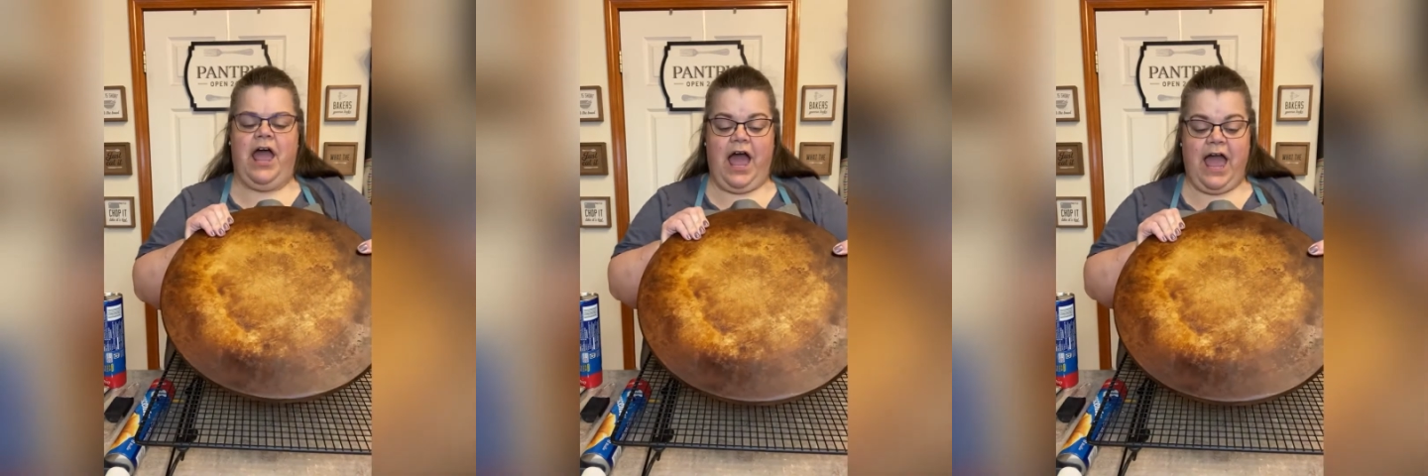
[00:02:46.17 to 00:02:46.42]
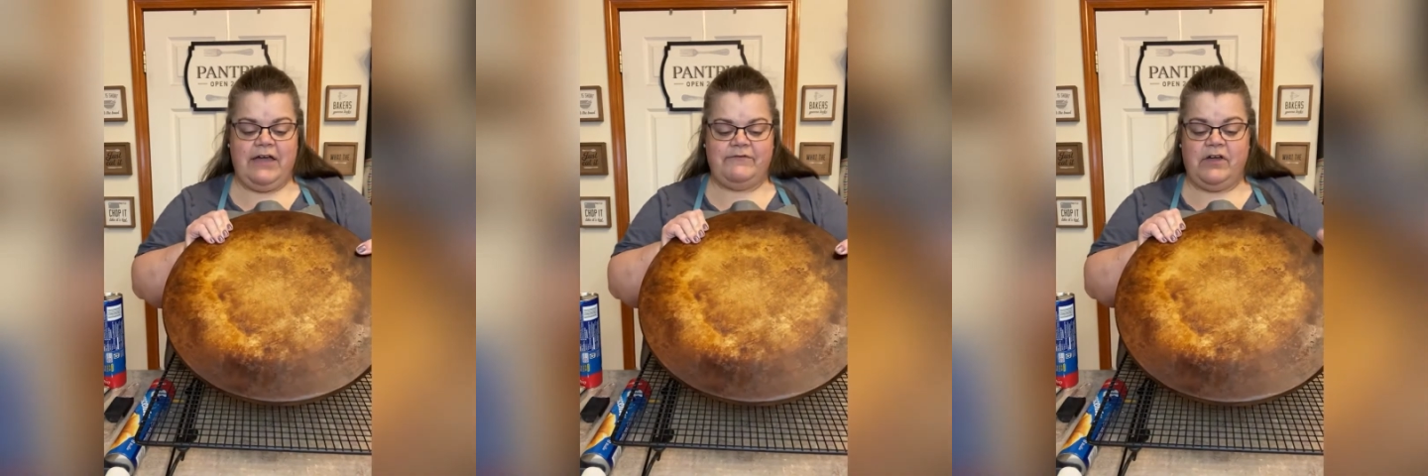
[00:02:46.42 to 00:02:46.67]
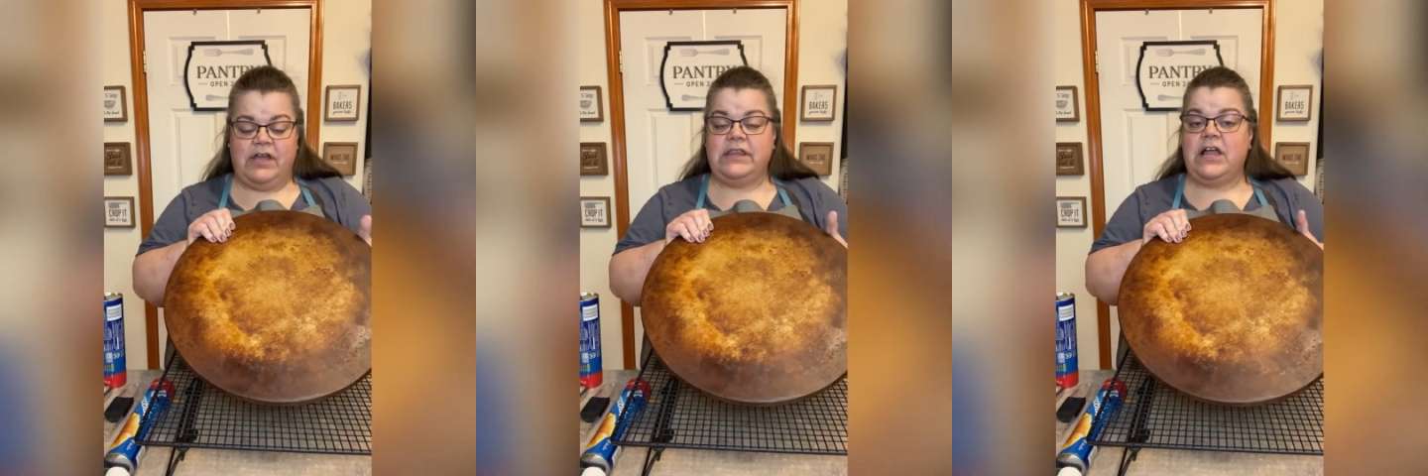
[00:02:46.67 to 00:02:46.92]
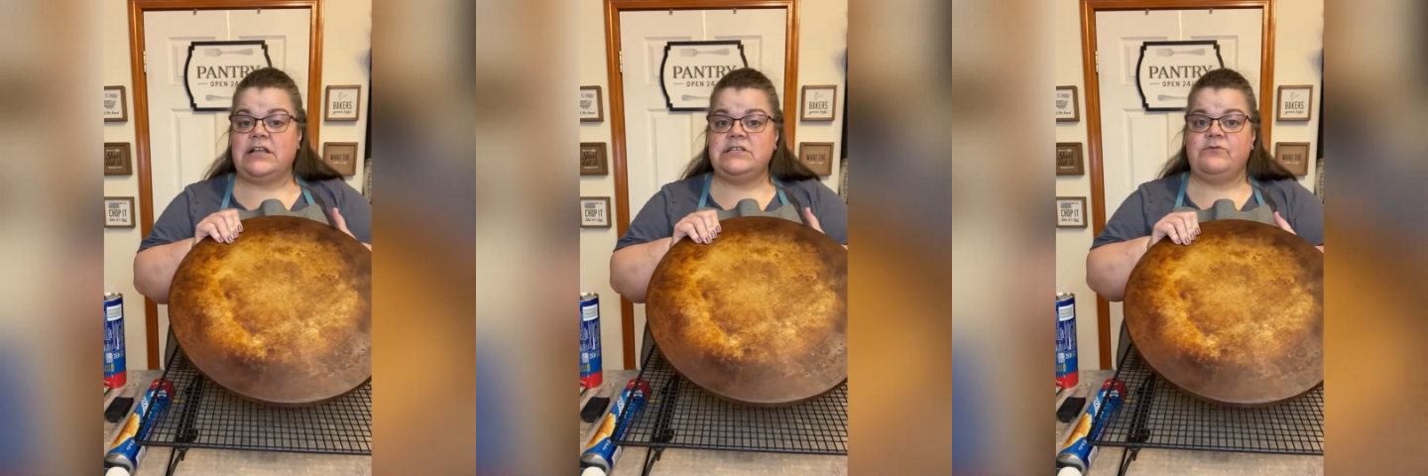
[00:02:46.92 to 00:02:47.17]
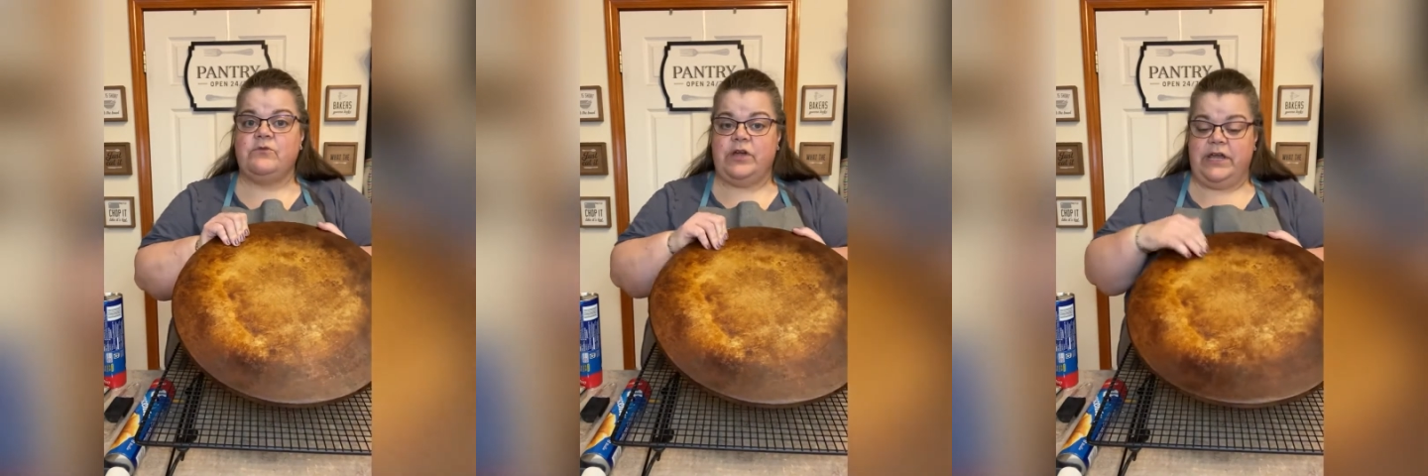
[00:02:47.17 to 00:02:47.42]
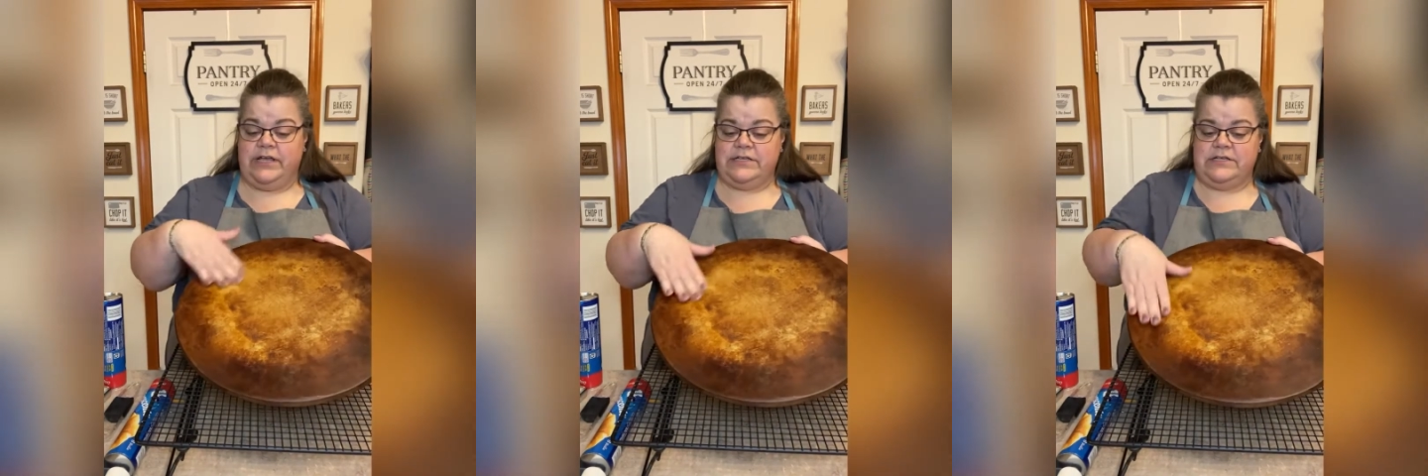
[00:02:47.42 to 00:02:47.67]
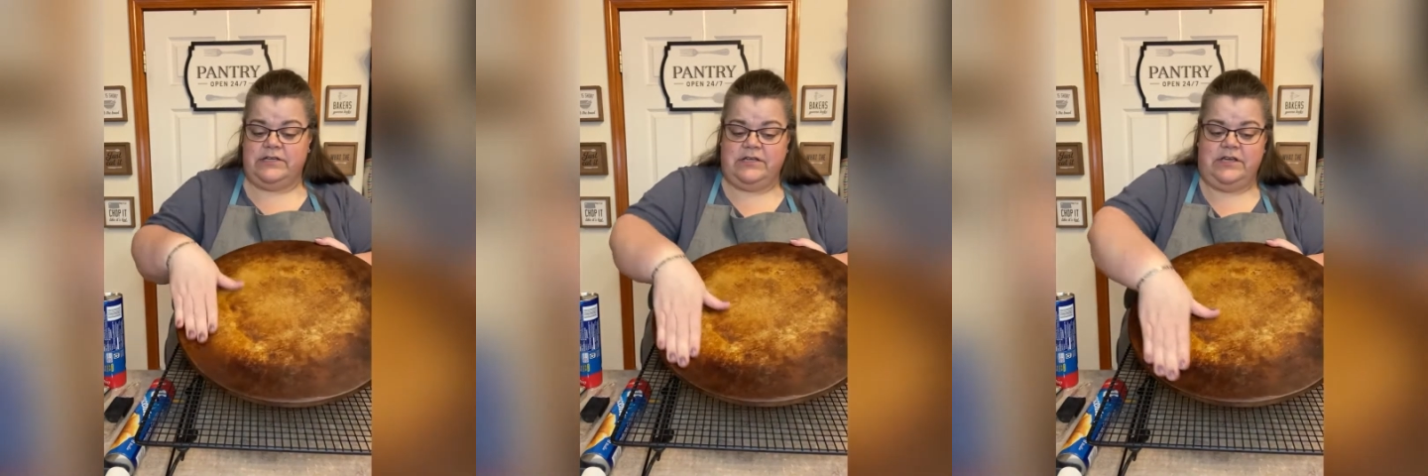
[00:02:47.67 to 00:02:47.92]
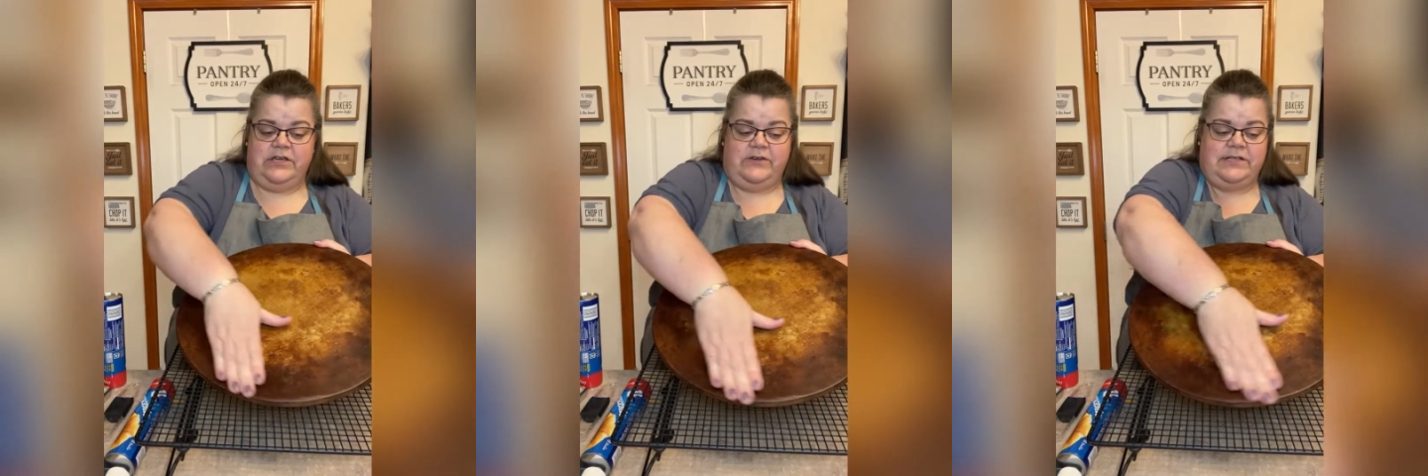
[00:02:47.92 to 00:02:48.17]
I have done lots of rings, and
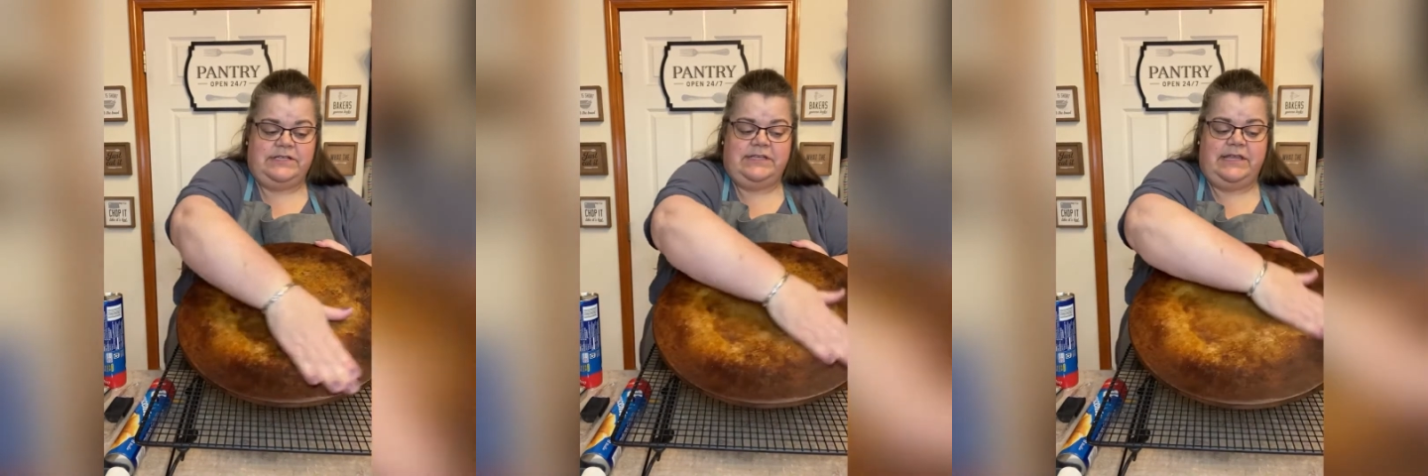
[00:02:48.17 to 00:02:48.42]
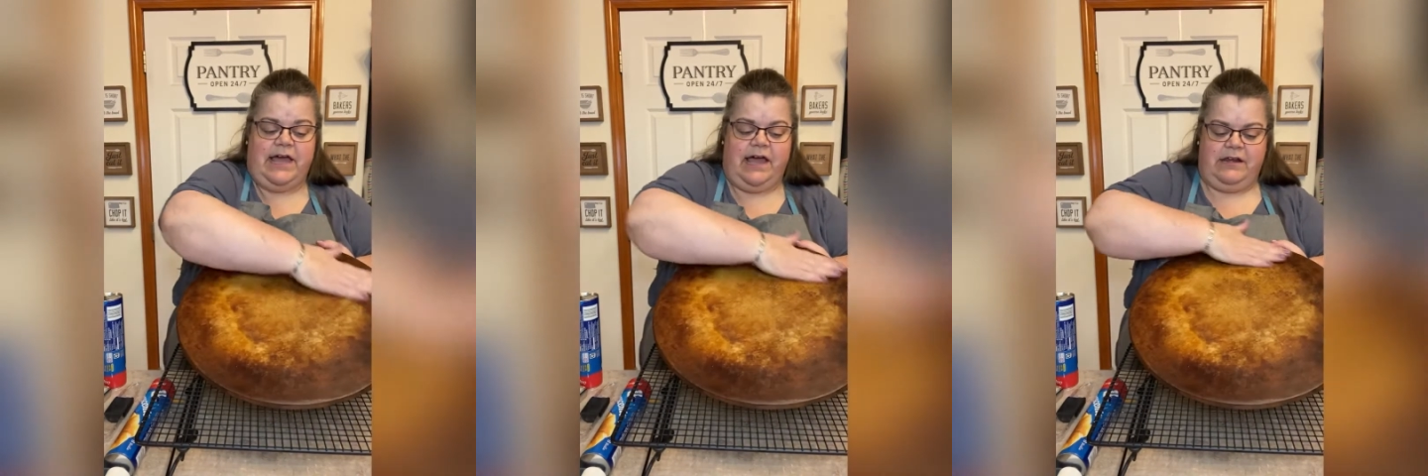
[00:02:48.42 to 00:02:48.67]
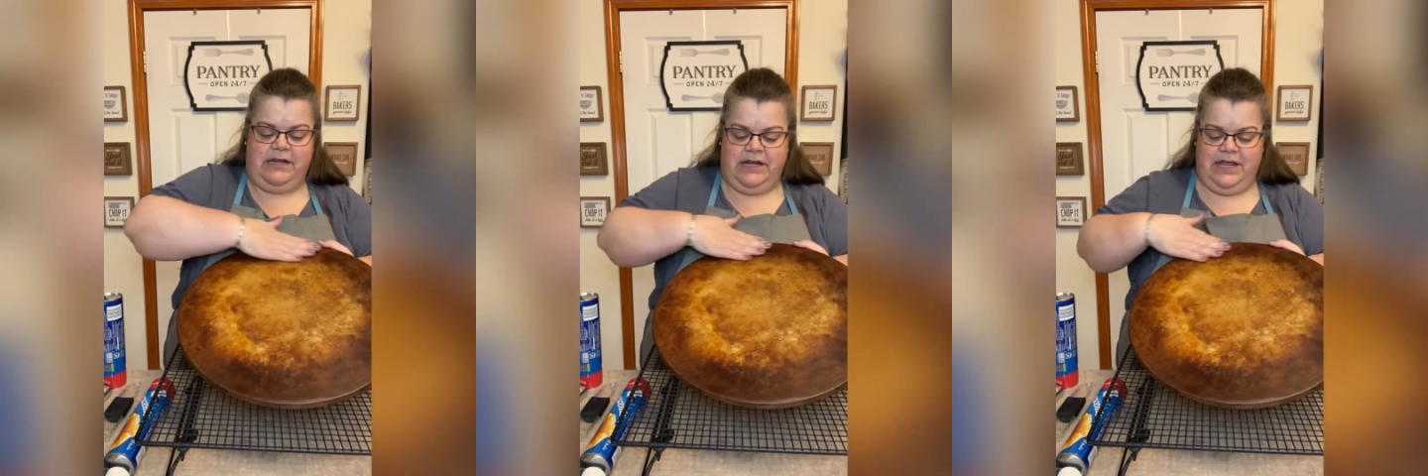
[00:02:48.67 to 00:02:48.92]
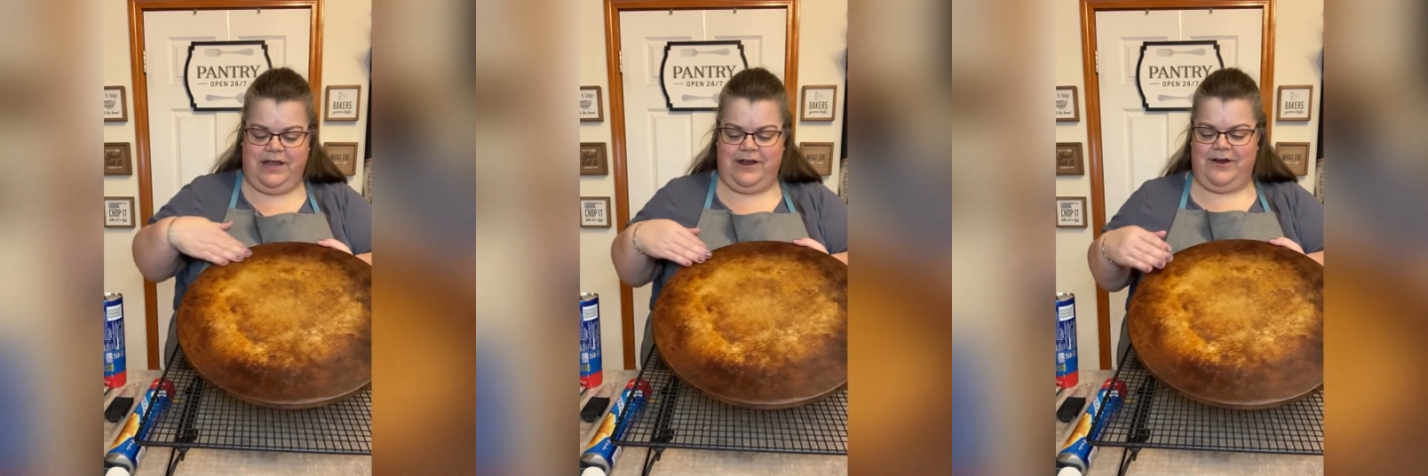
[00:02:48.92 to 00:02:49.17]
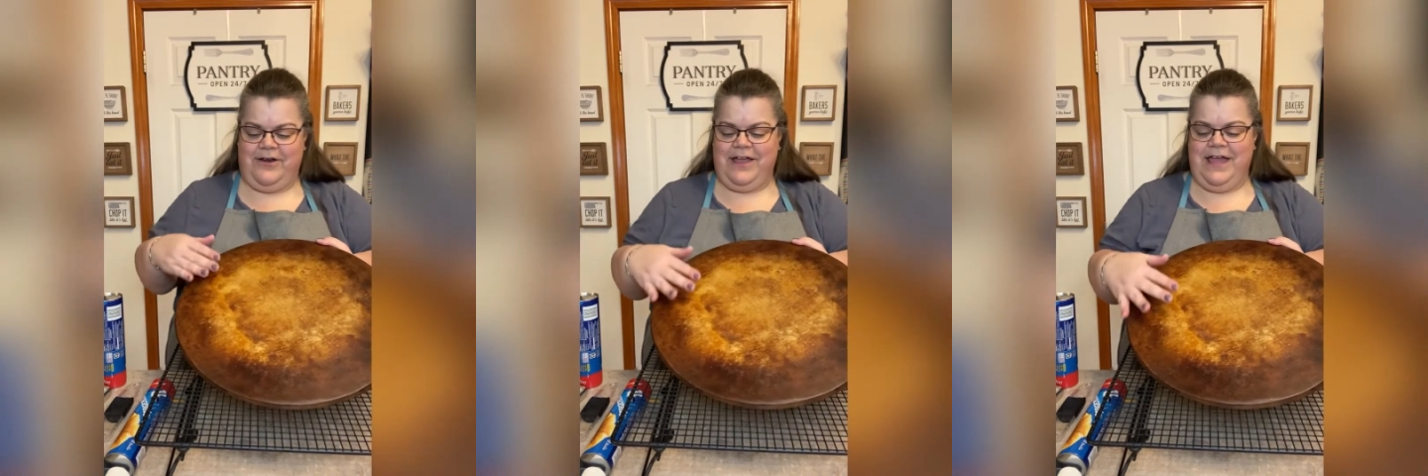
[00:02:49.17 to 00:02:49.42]
you can see that in here.